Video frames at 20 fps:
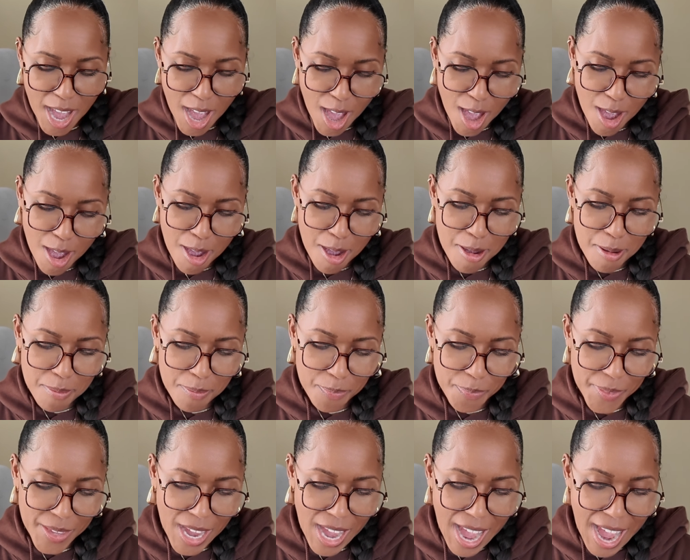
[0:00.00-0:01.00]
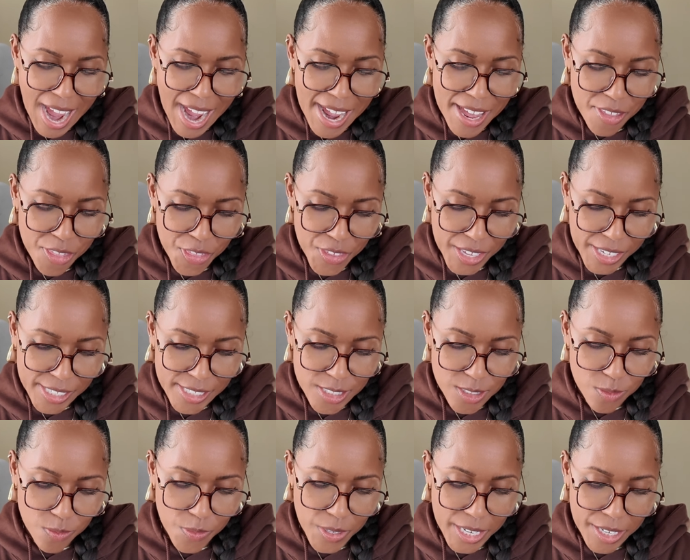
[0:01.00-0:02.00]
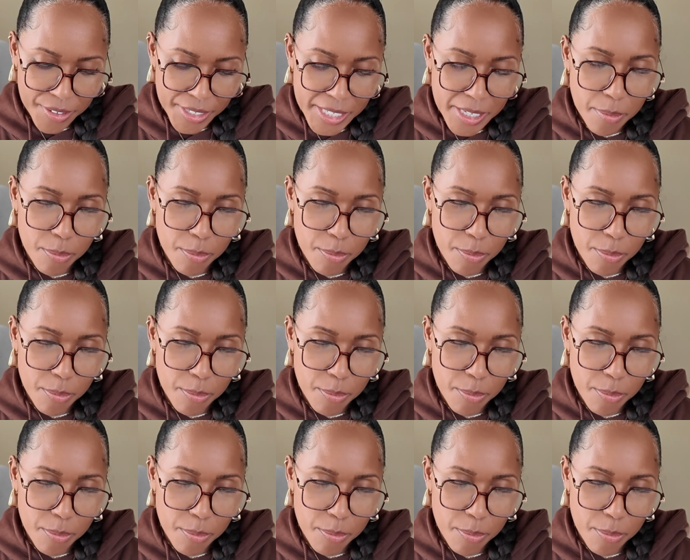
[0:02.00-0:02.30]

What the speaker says: I think it's very